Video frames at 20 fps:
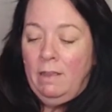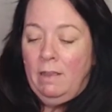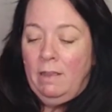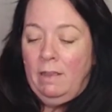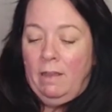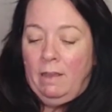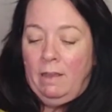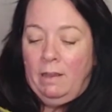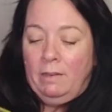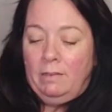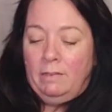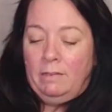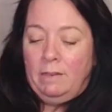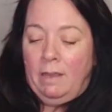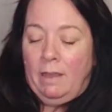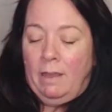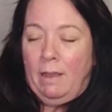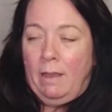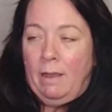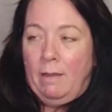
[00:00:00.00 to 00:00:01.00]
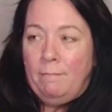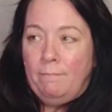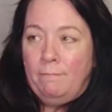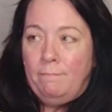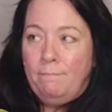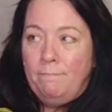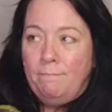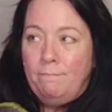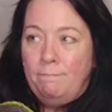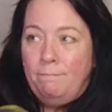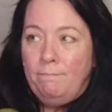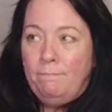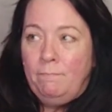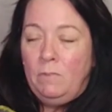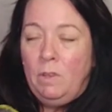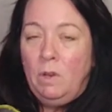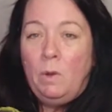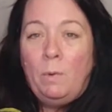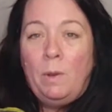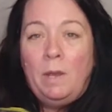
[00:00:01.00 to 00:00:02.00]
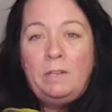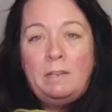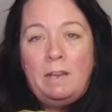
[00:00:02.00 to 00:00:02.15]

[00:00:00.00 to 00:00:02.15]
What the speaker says: And you know what,